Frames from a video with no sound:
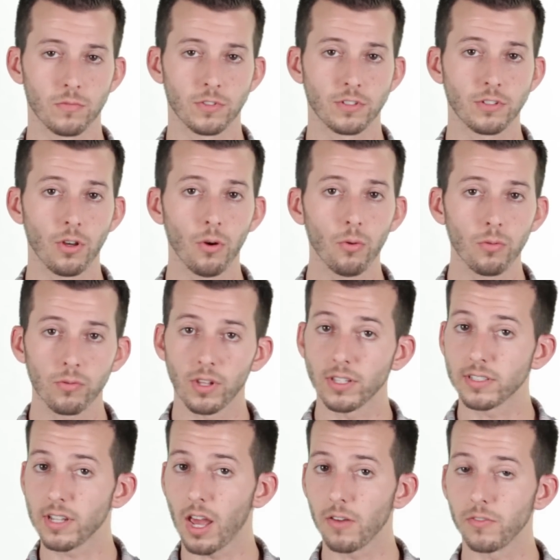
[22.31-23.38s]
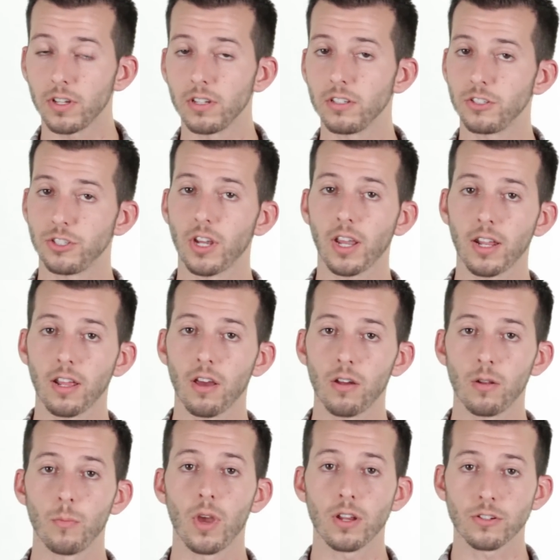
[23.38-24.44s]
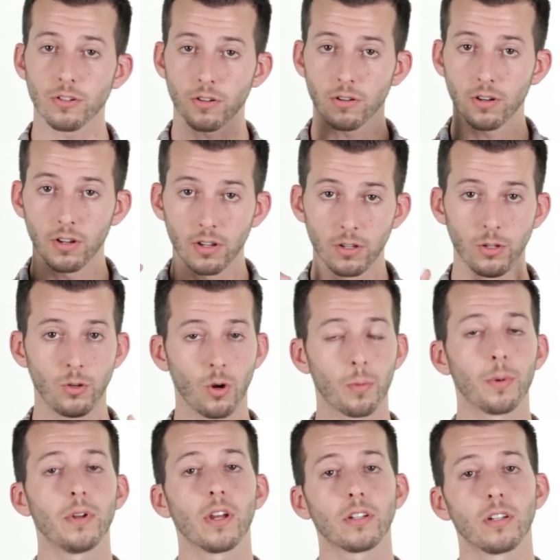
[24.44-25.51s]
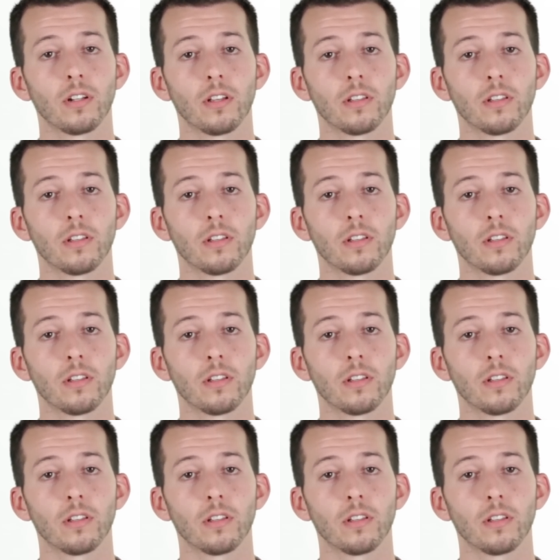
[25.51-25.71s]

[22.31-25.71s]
So let's dive in, check it out, and make sure you're protected